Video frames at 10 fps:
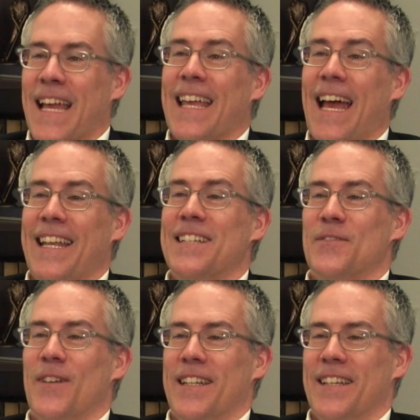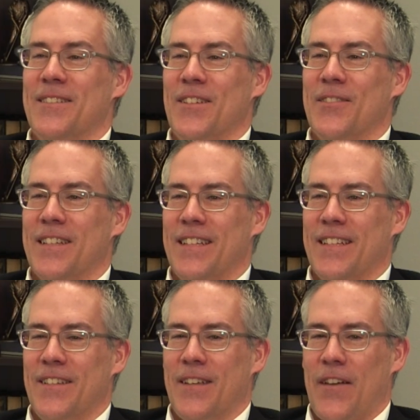Yeah, it is fun. It, you, can,
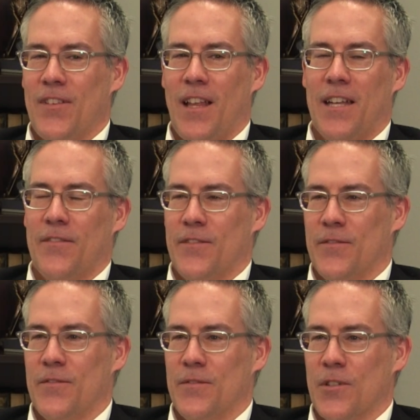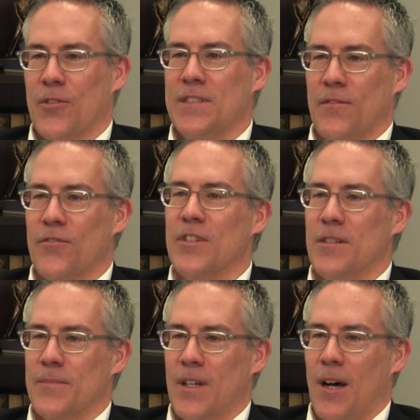you have a lot of degrees of
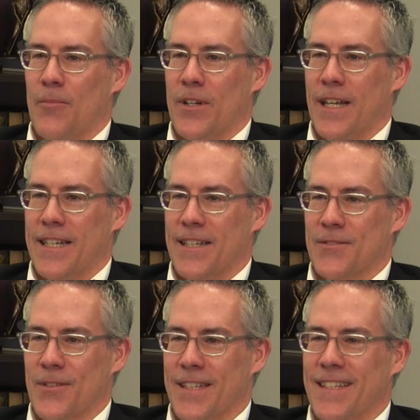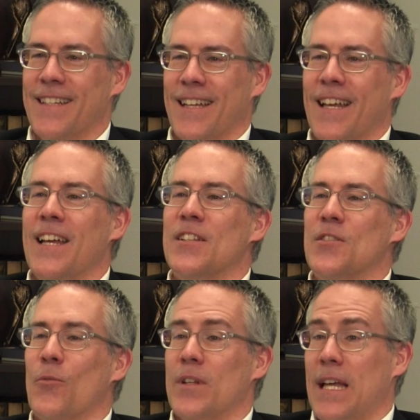freedom to operate, I guess, yep, right? Yep.
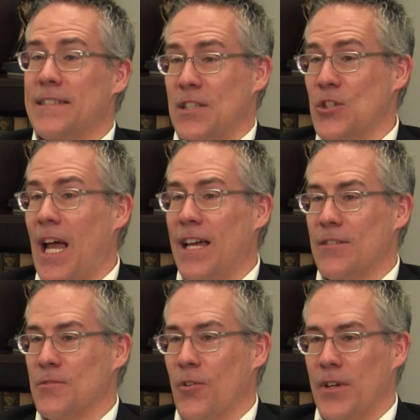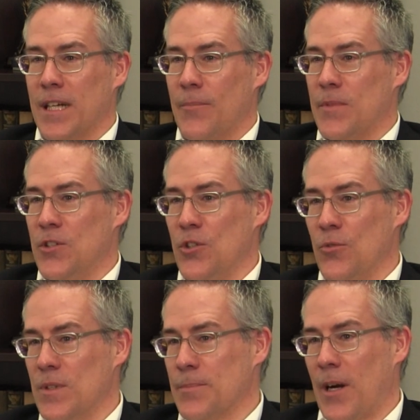So, as a child growing up, did
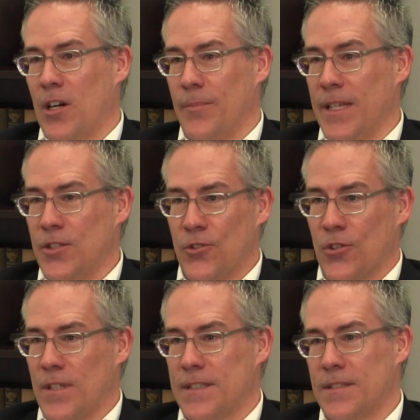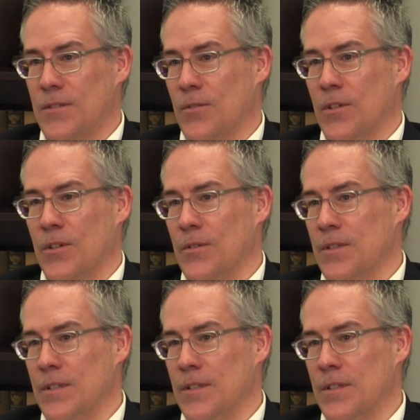you aspire to be a journalist or